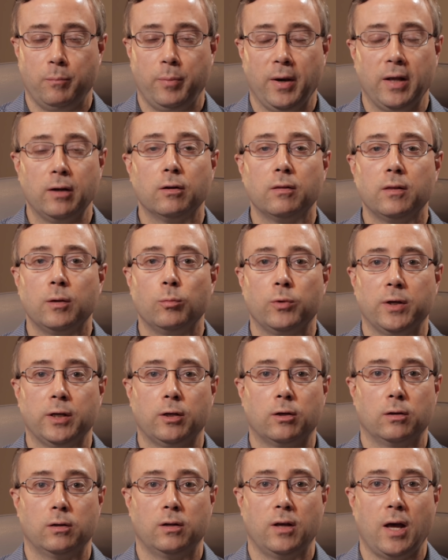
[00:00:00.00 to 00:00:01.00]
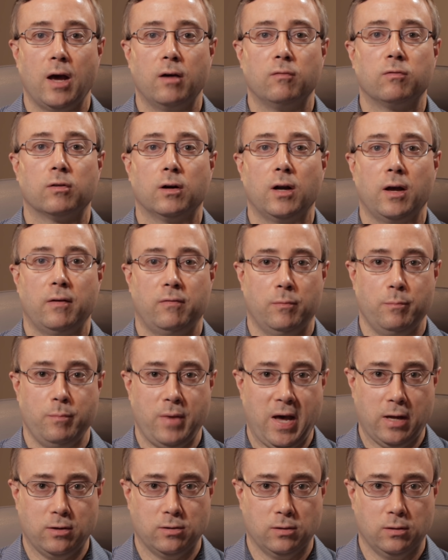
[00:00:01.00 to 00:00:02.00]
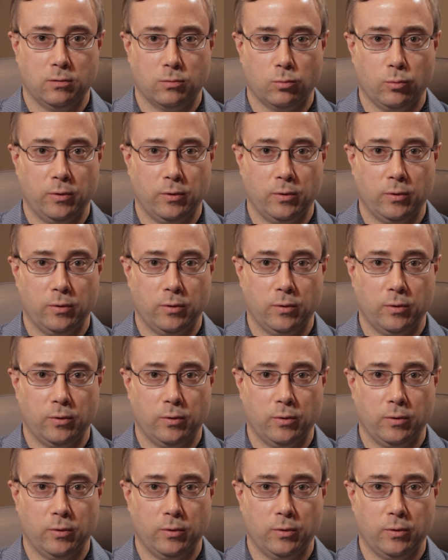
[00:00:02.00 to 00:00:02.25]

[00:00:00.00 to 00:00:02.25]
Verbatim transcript: better than we could ever have imagined